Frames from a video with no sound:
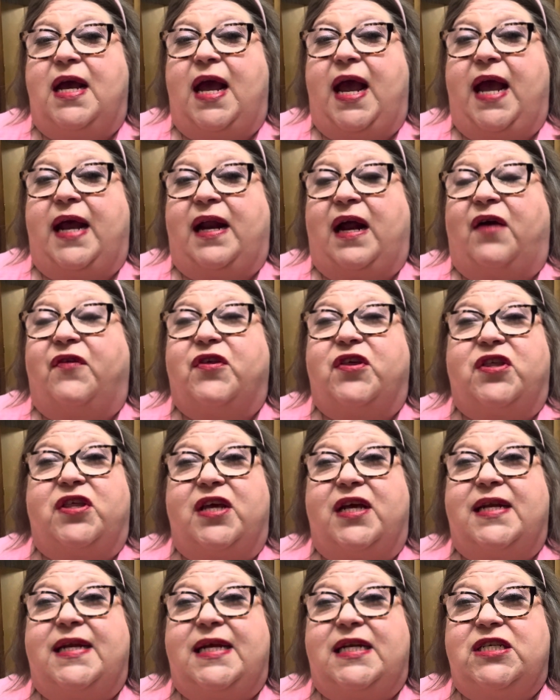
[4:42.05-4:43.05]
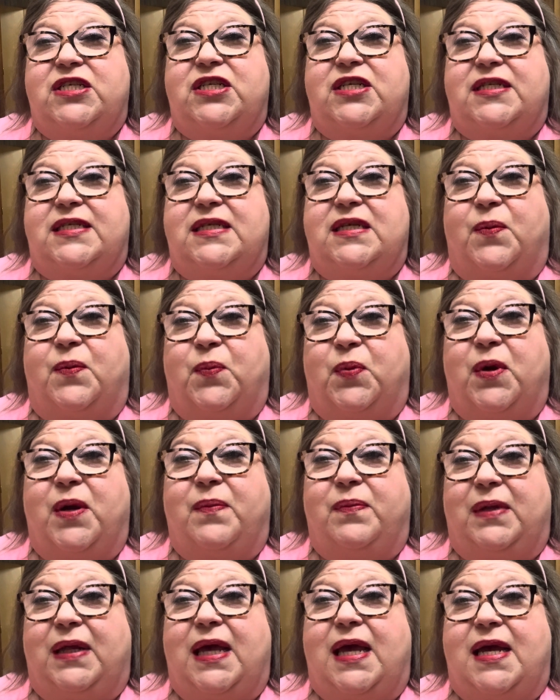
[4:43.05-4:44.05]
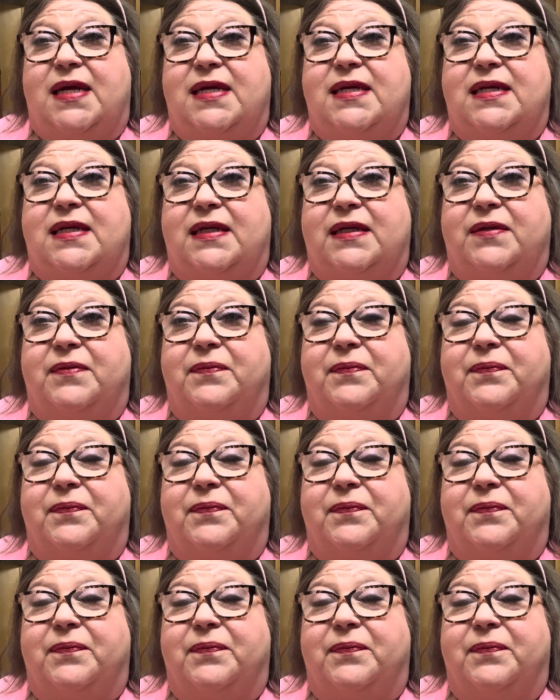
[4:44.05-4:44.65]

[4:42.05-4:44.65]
and all of a sudden it just abruptly ended.